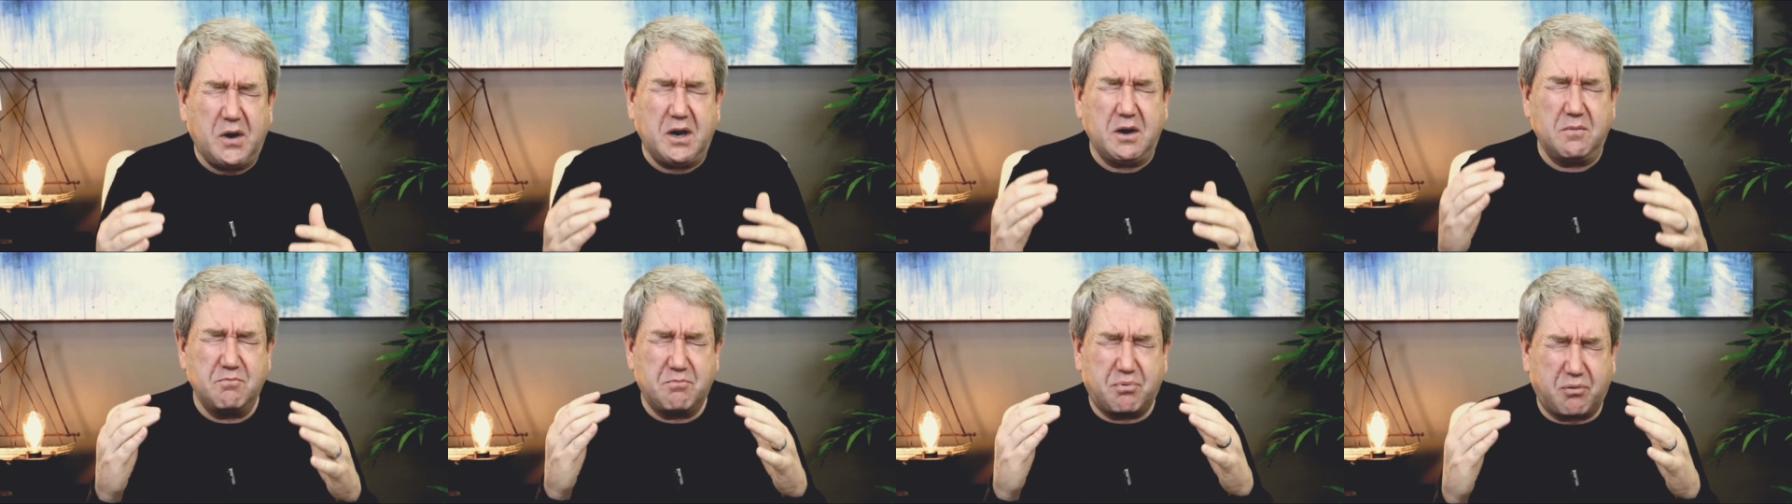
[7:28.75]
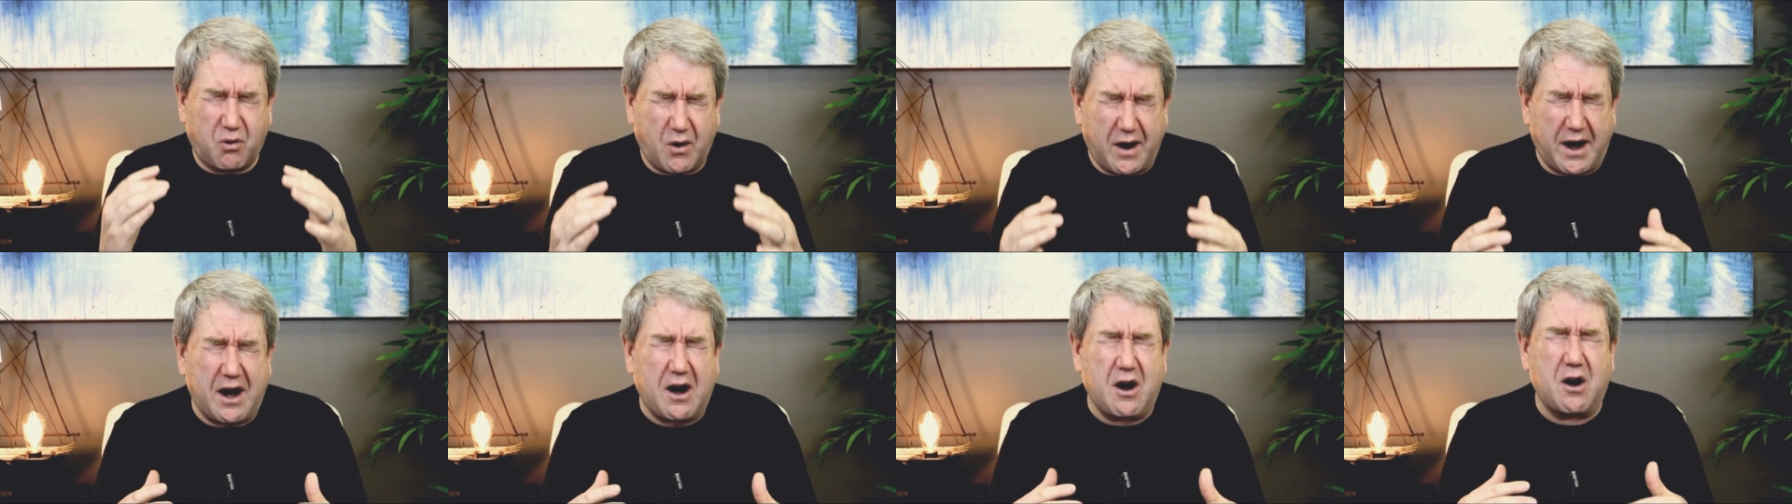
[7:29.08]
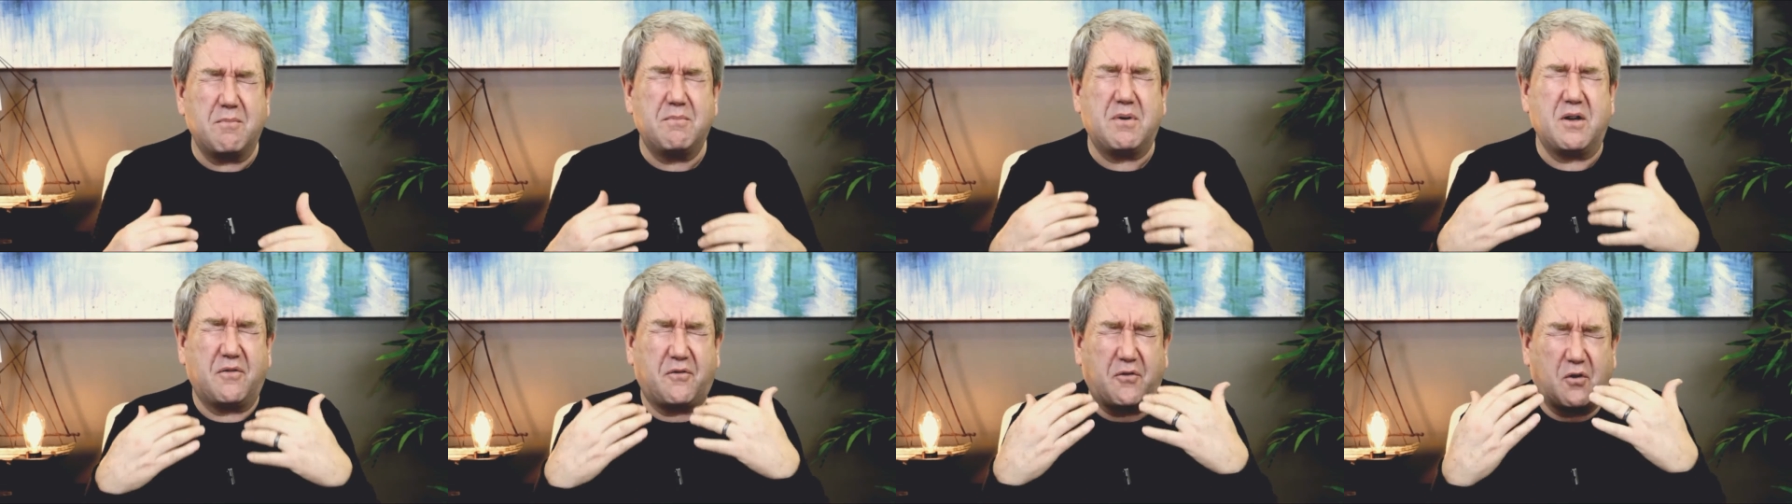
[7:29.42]
in prayer
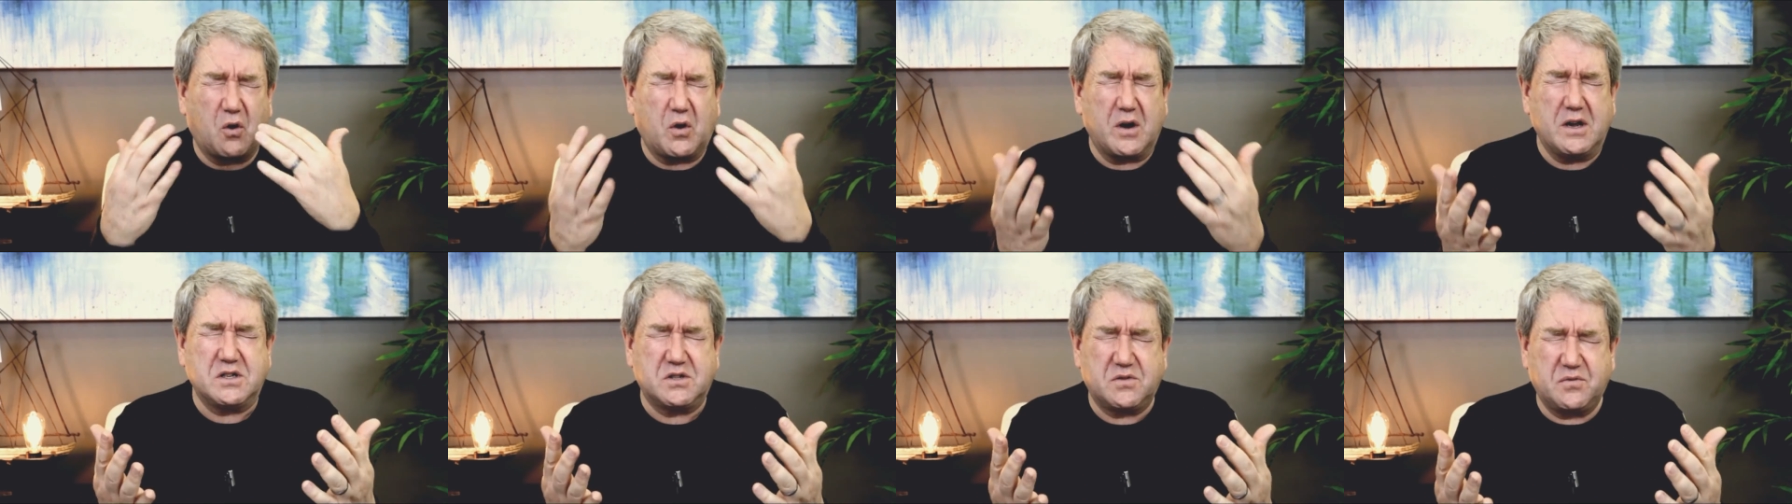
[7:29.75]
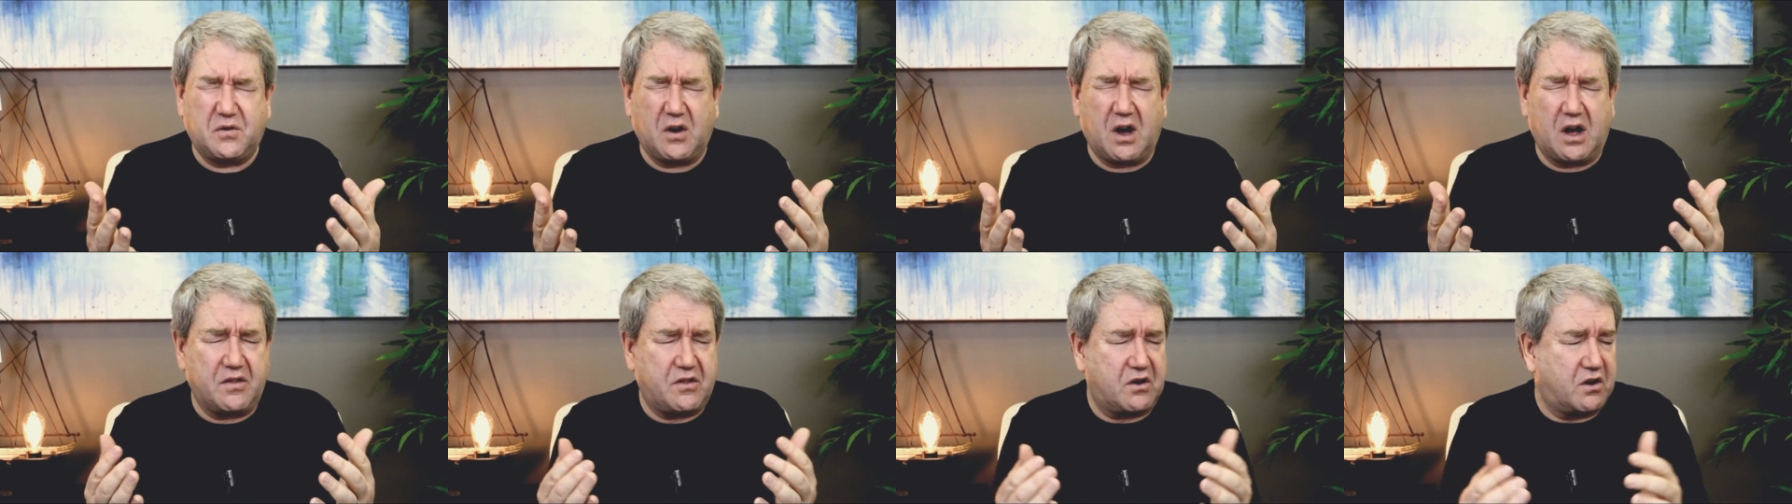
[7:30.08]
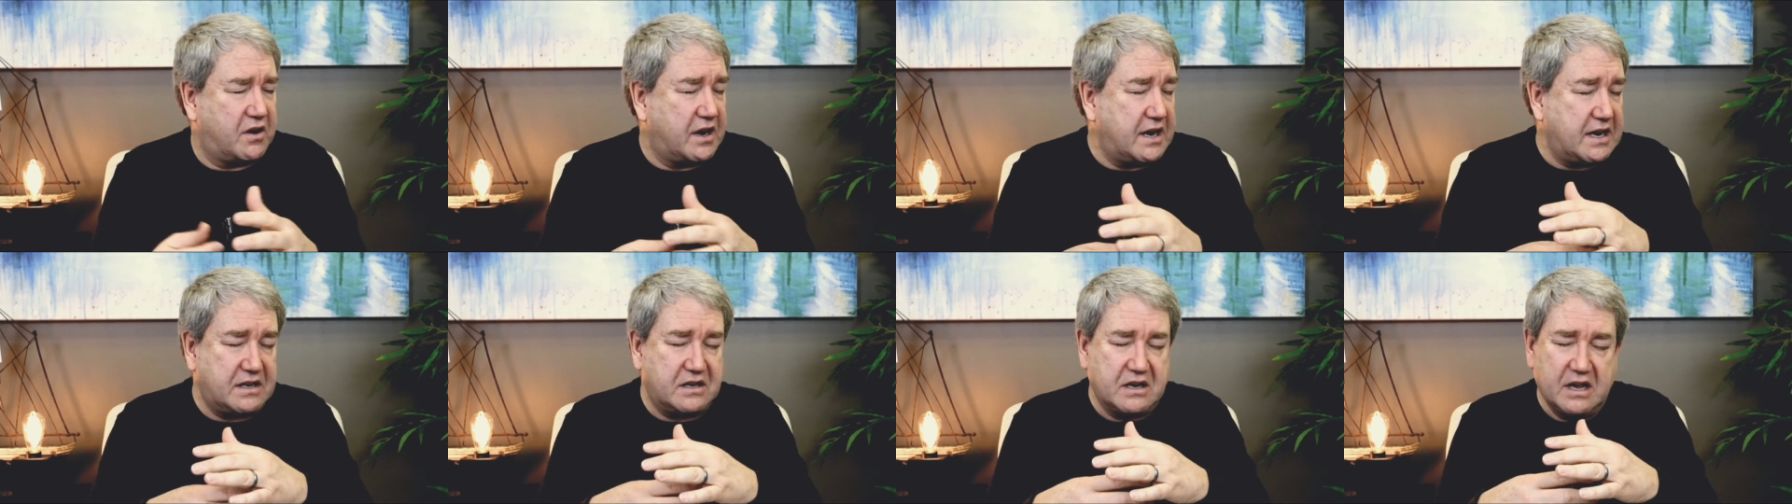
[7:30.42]
before his Father,
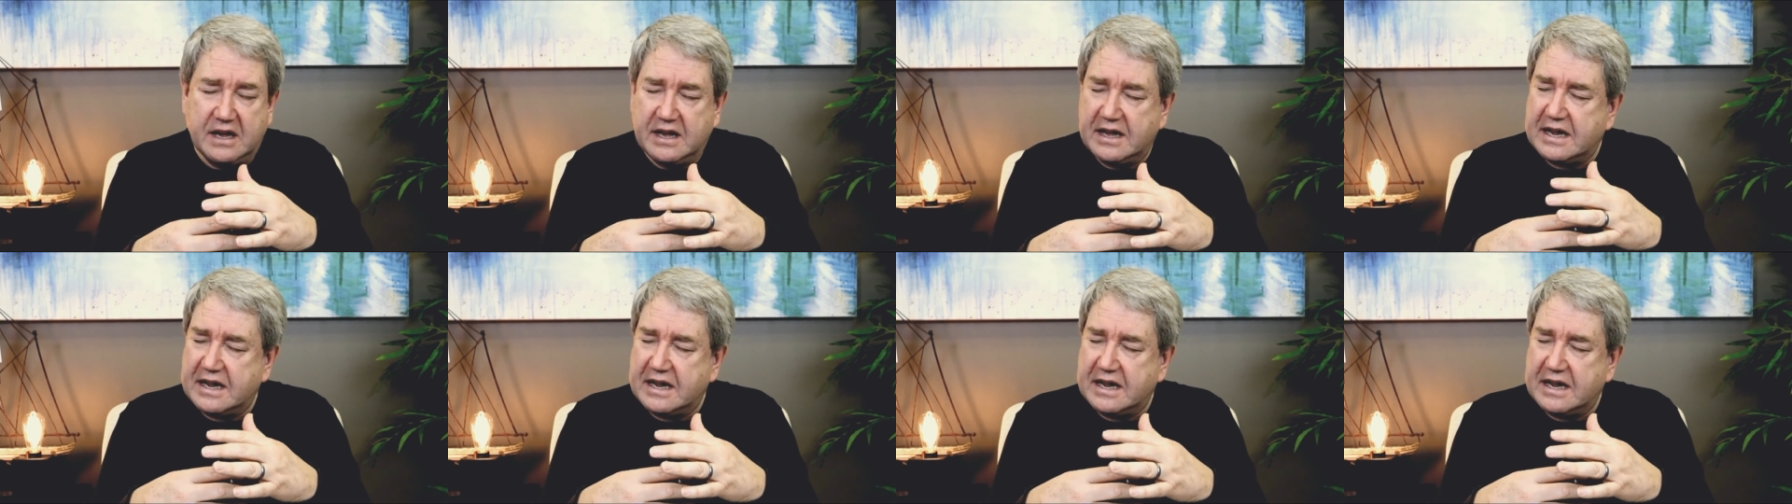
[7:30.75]
he,